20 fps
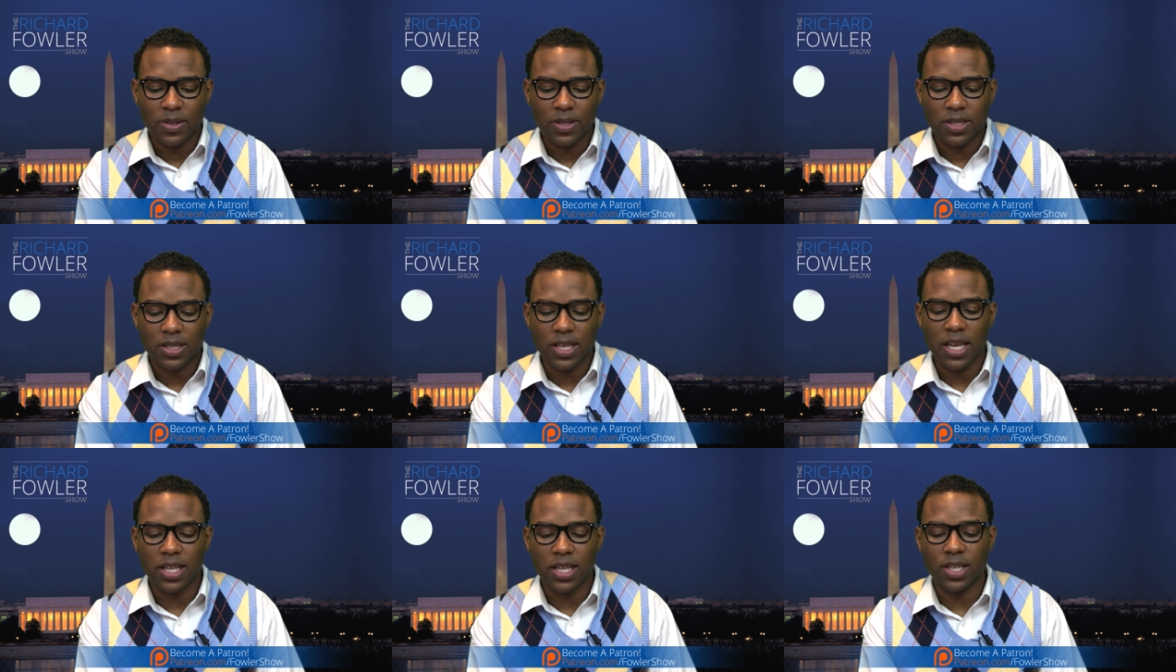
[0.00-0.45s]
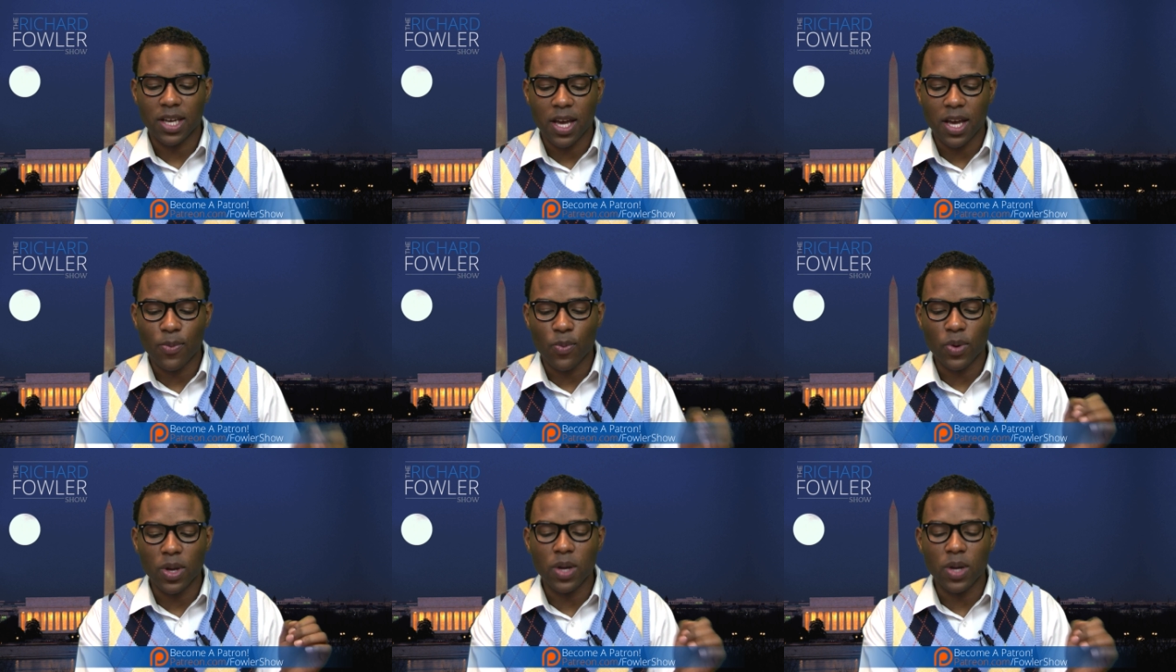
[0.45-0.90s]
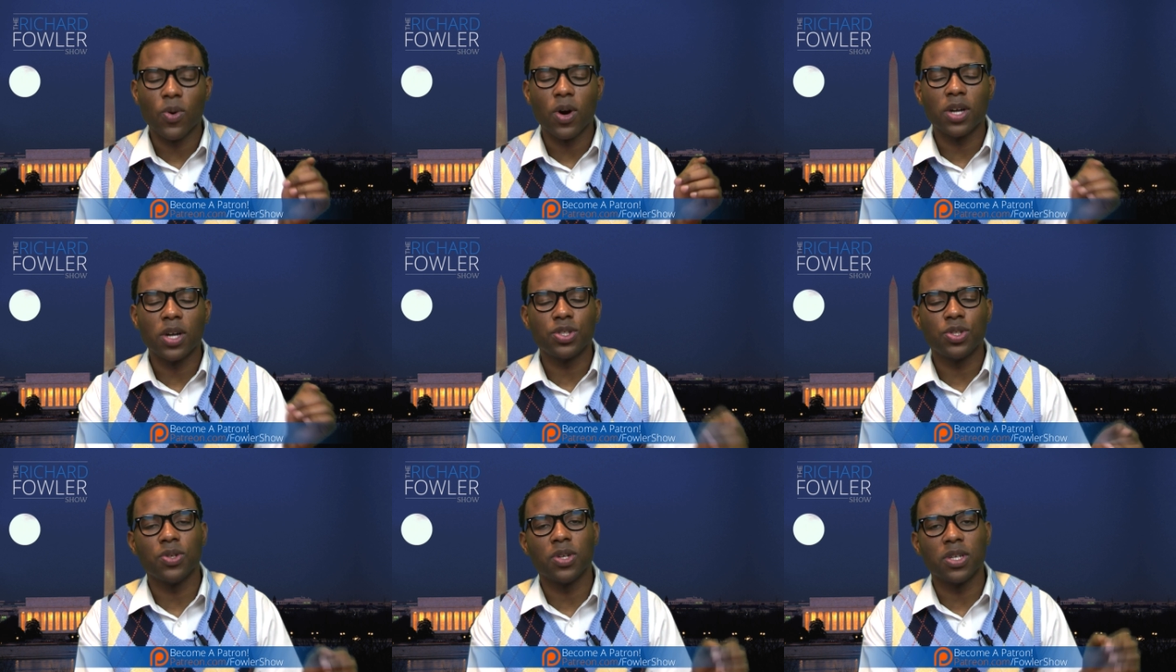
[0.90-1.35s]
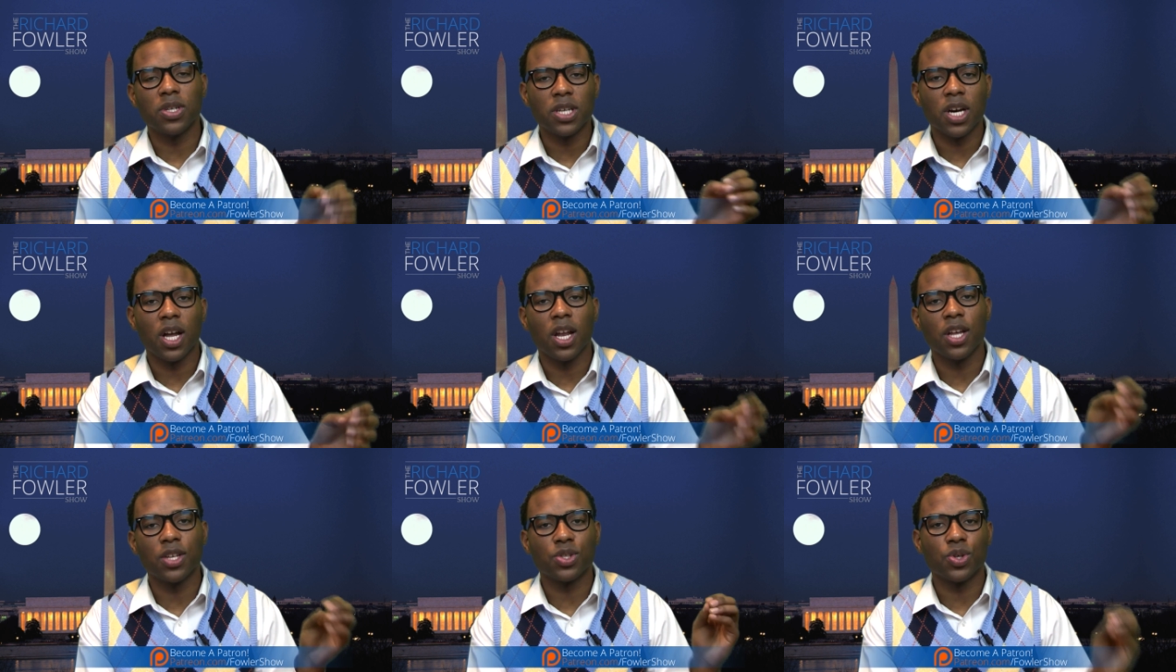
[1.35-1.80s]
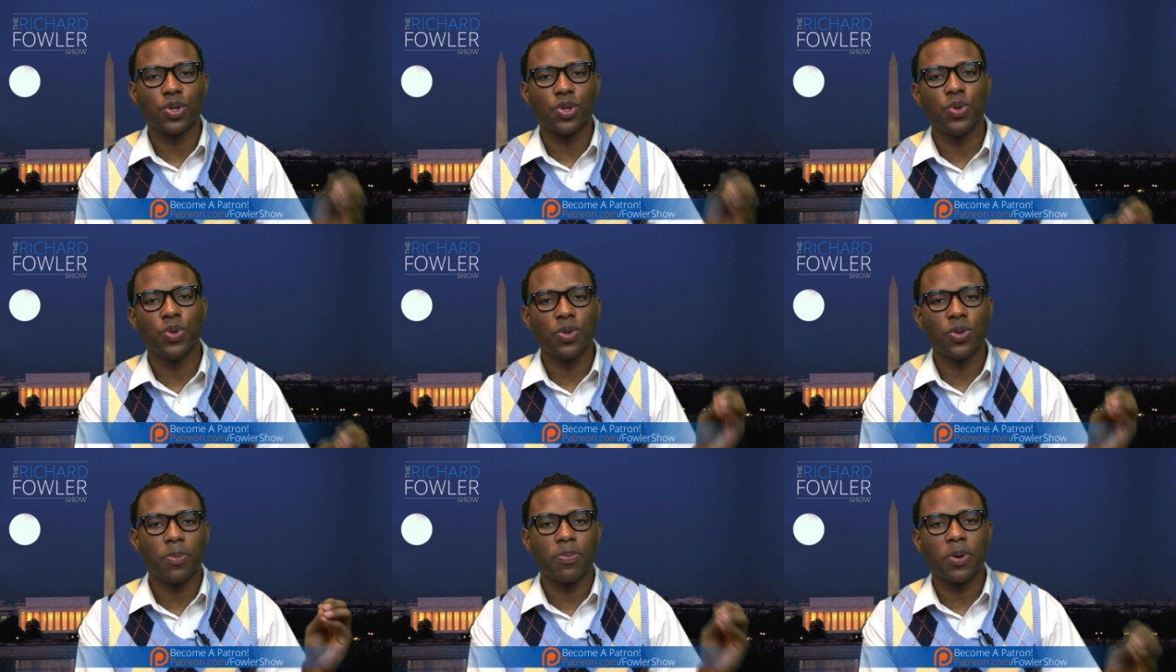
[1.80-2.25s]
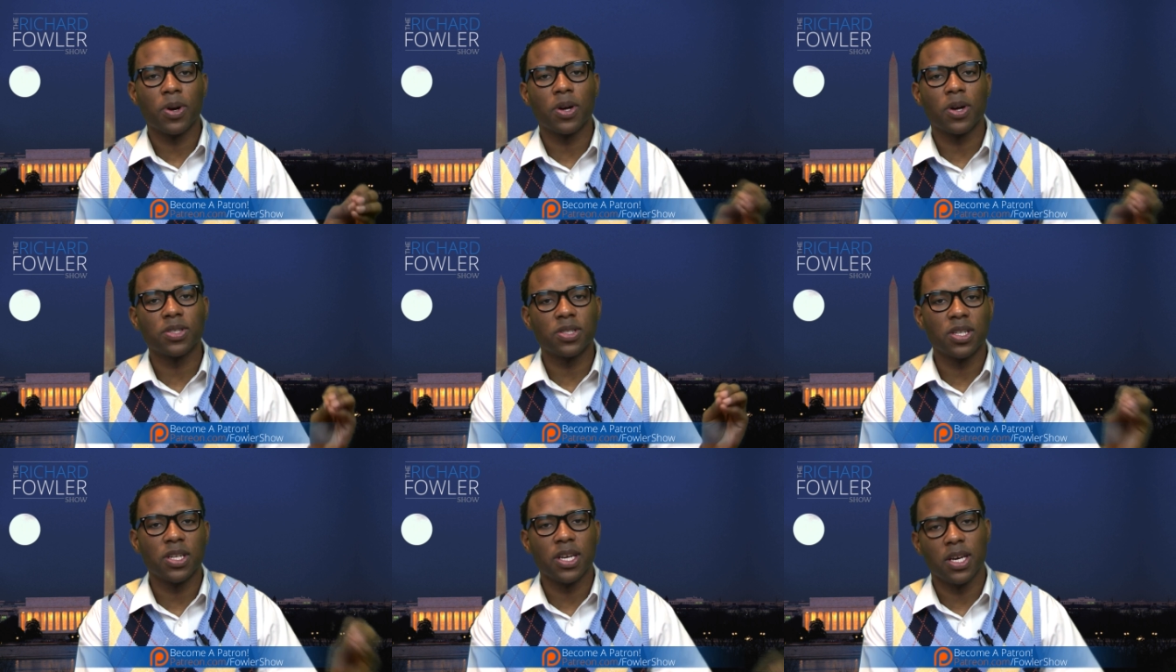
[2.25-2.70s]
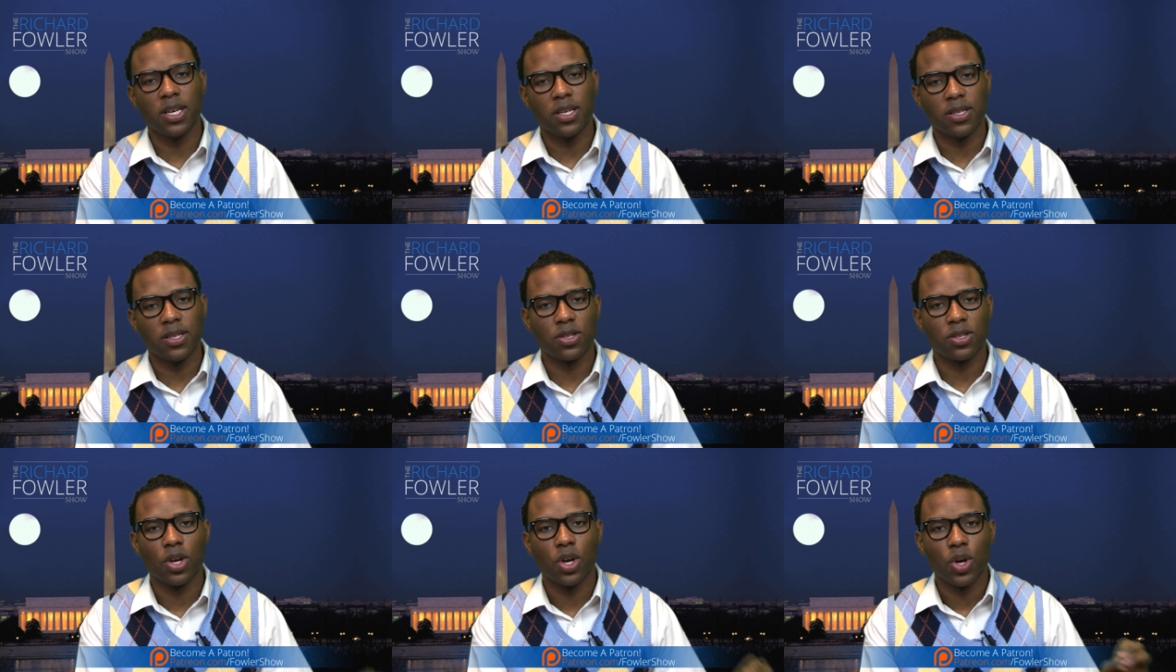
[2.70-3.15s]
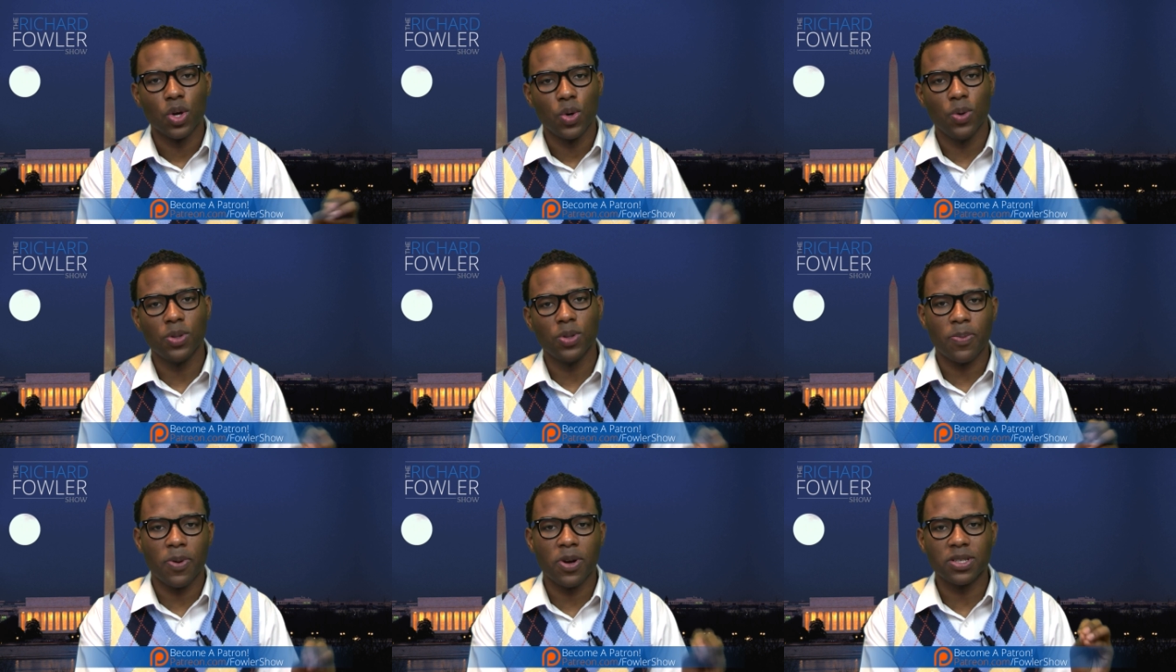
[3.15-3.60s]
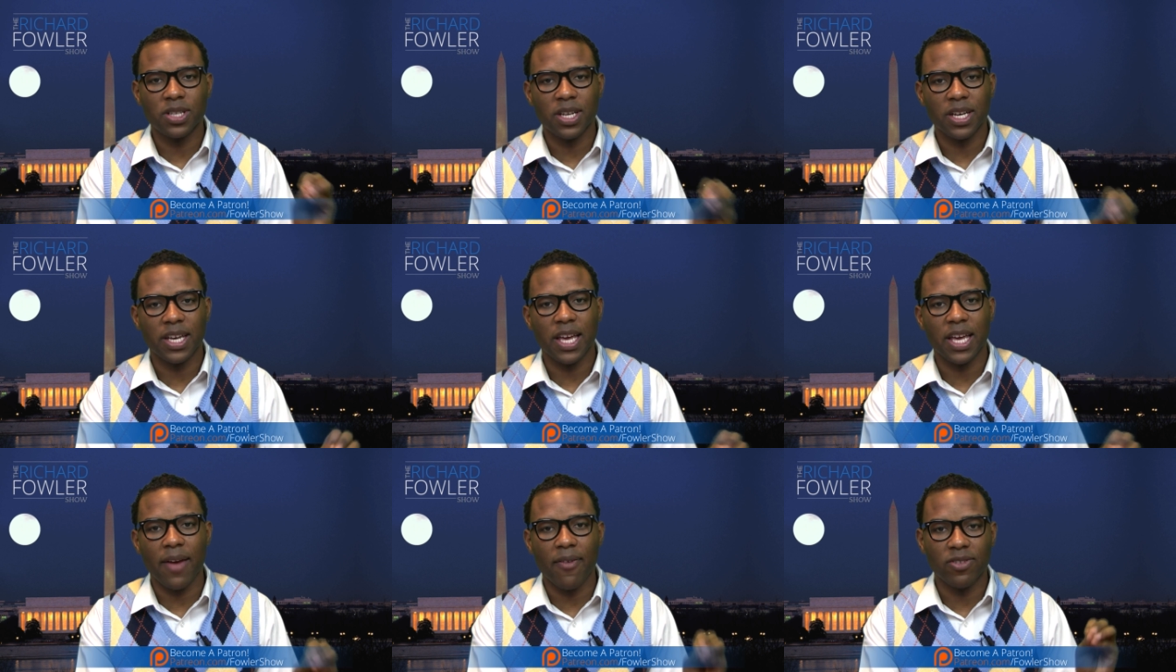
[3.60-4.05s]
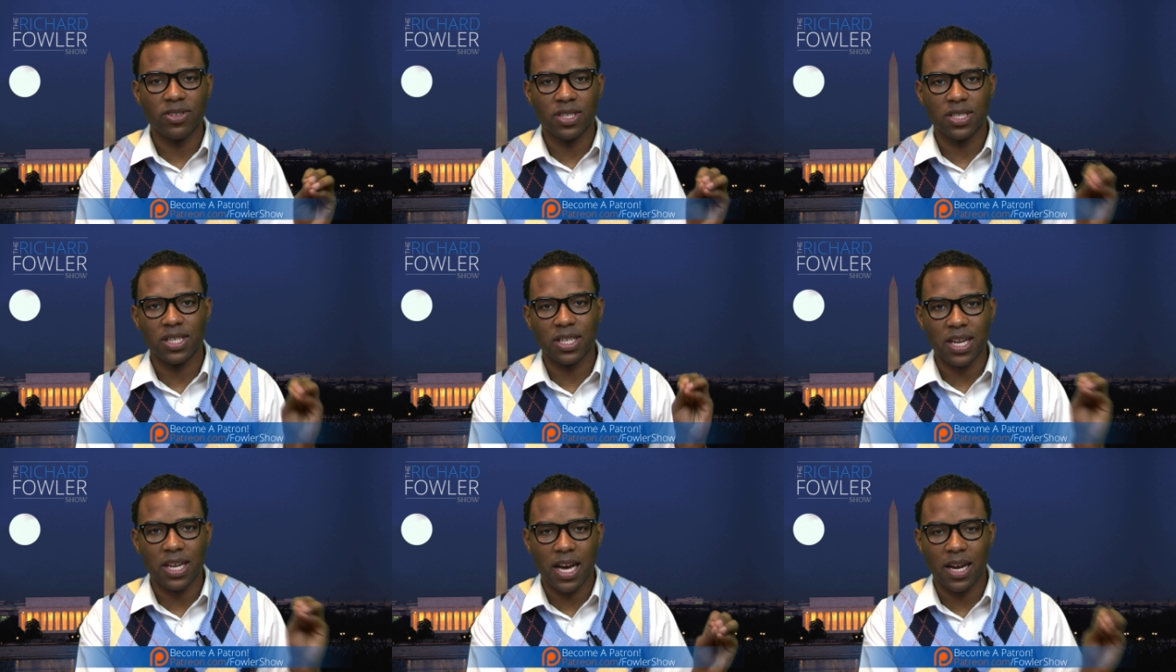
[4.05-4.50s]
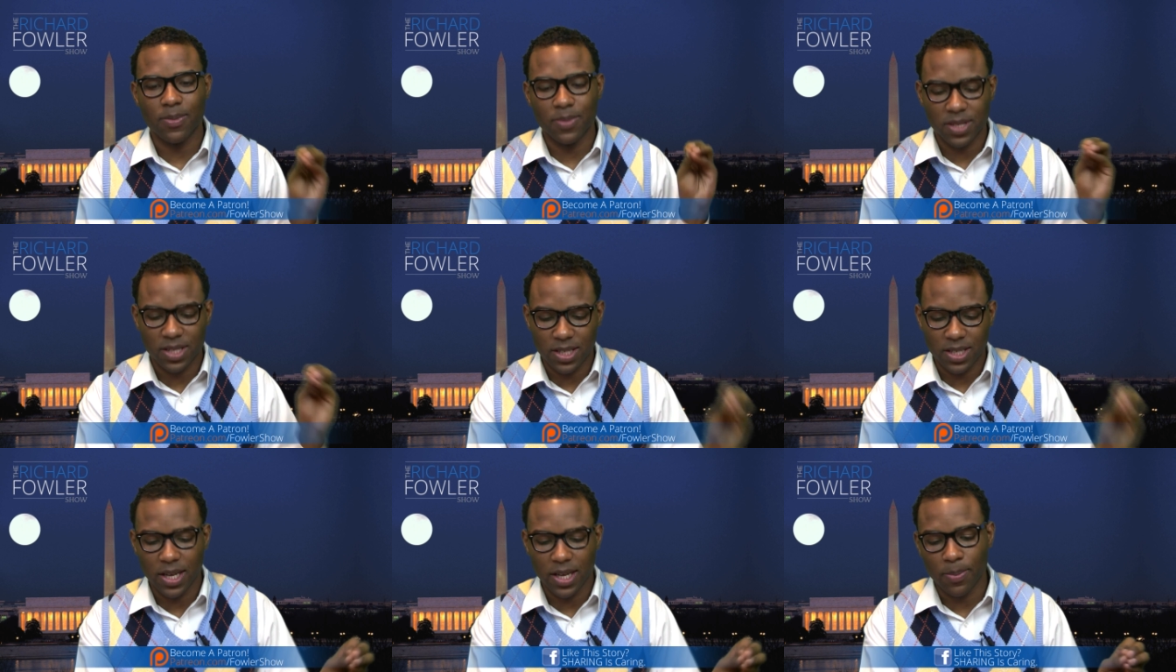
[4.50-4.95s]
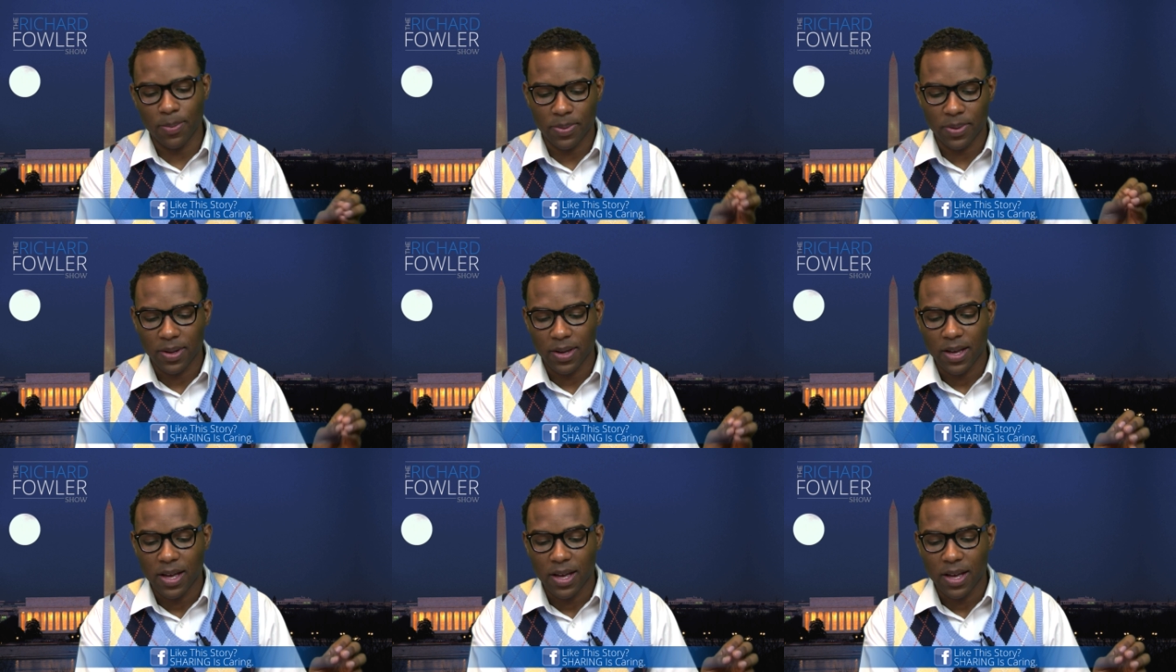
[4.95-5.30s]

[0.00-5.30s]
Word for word: said to him, "We want you to tell us who the person is. Who is the person that gave us this anonymous tip?"